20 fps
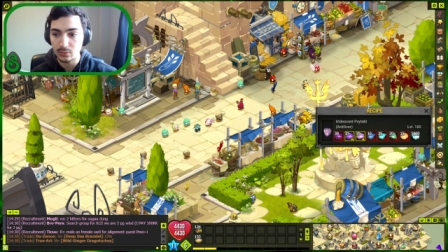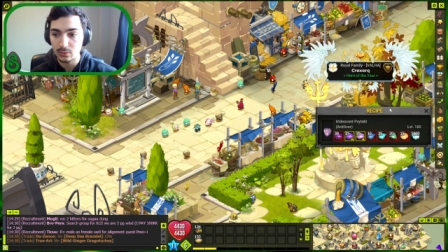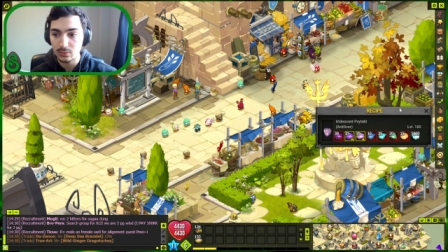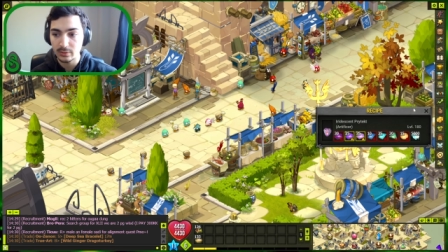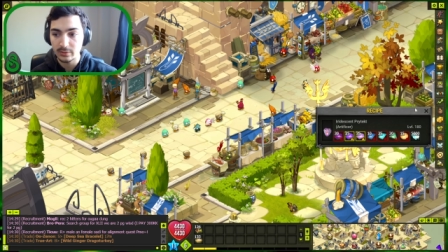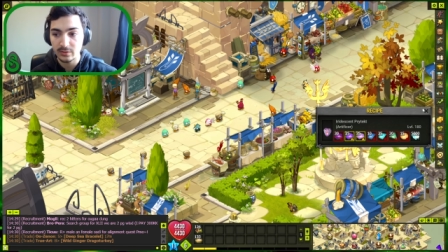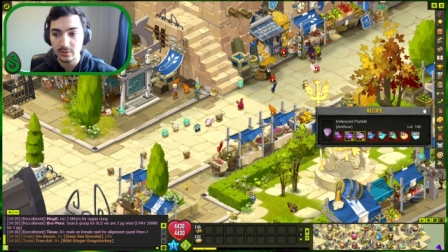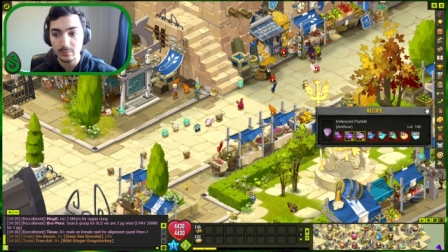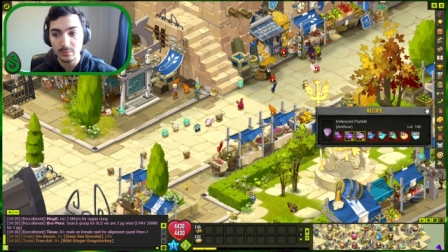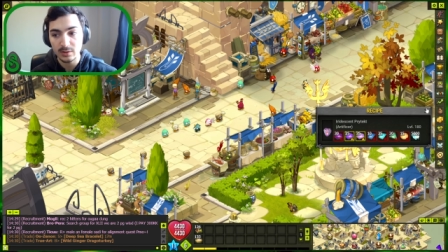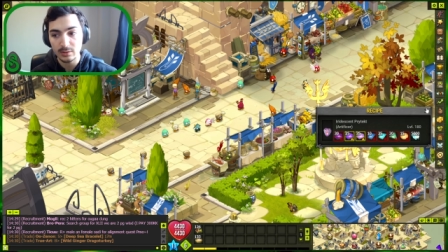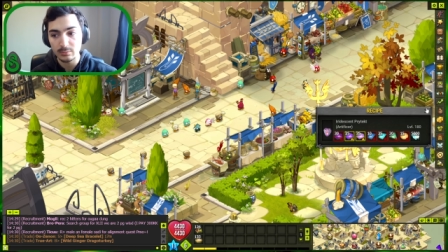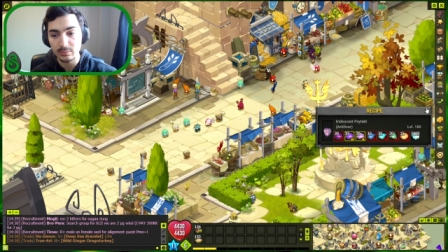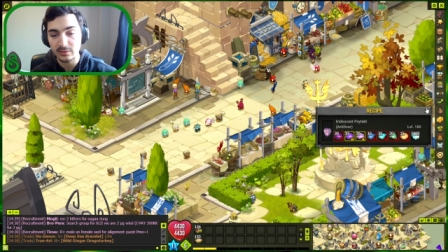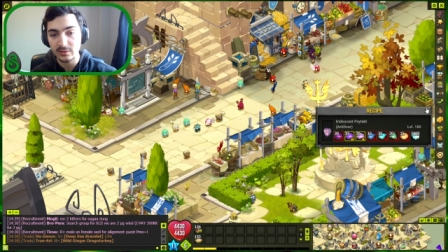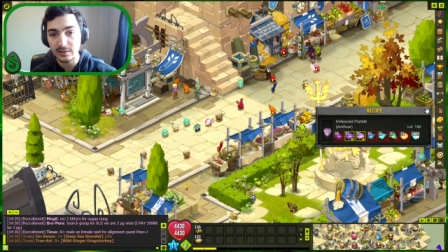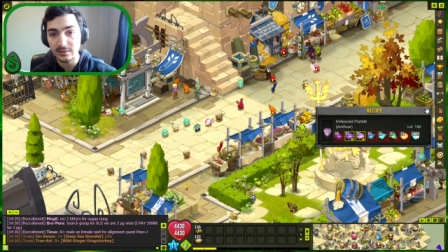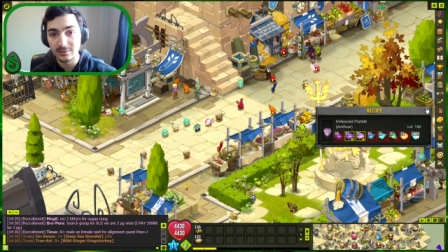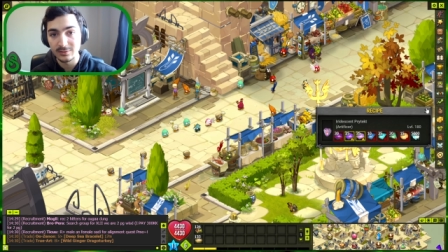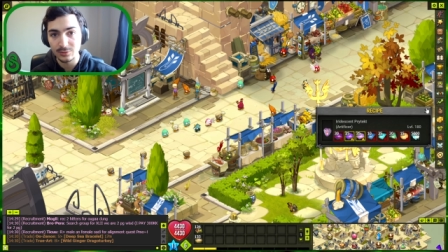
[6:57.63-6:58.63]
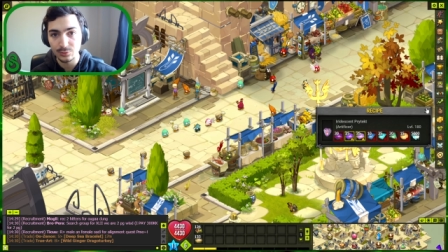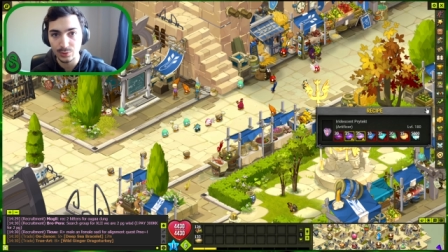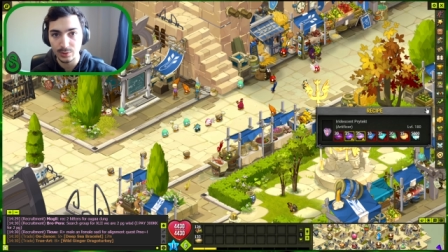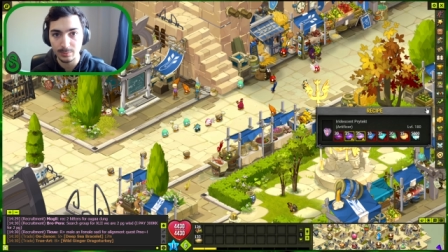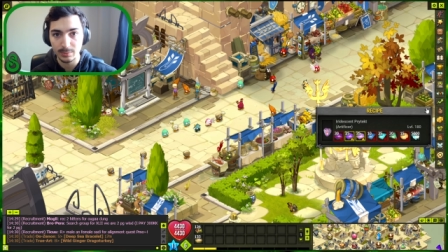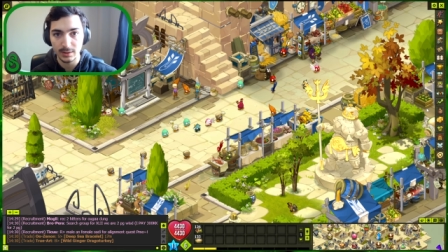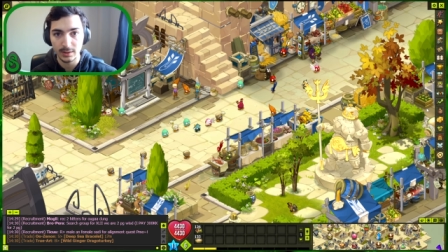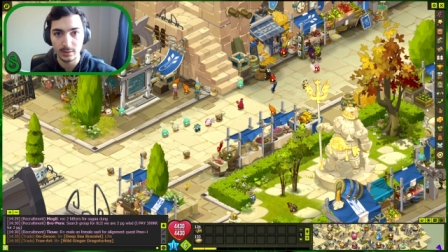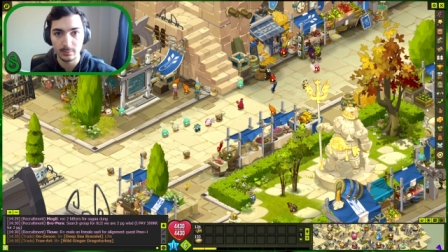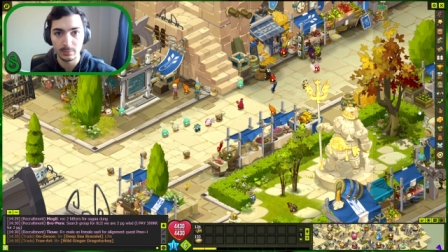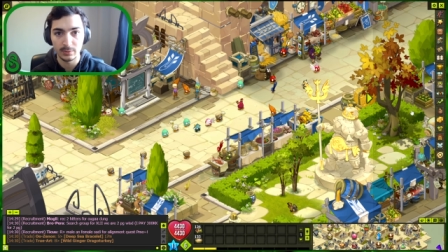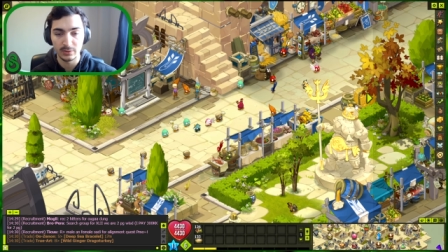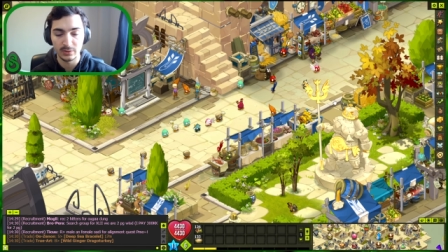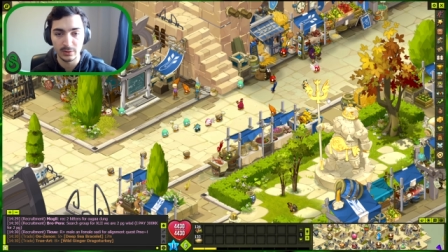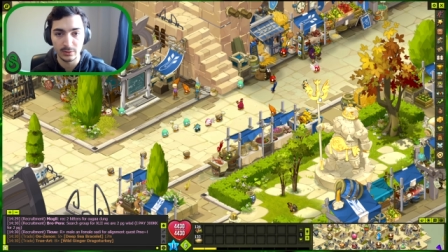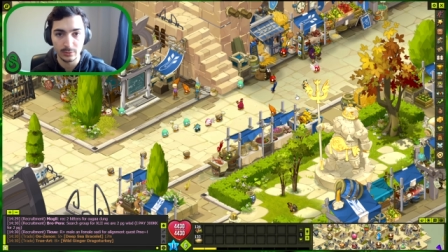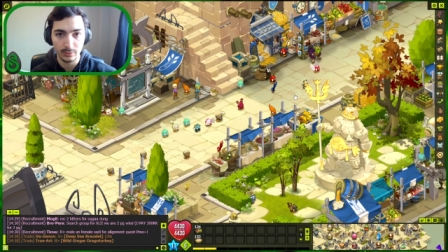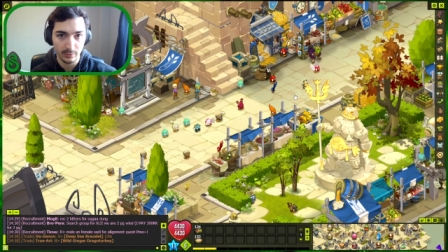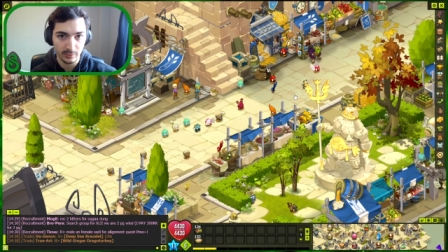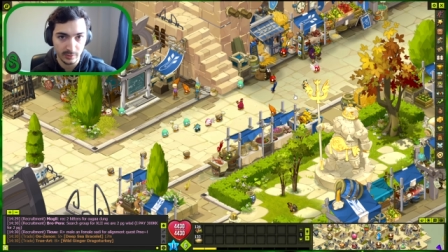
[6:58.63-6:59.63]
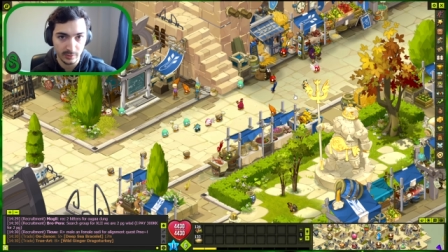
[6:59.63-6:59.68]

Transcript: Or sometimes sets don't apply to particular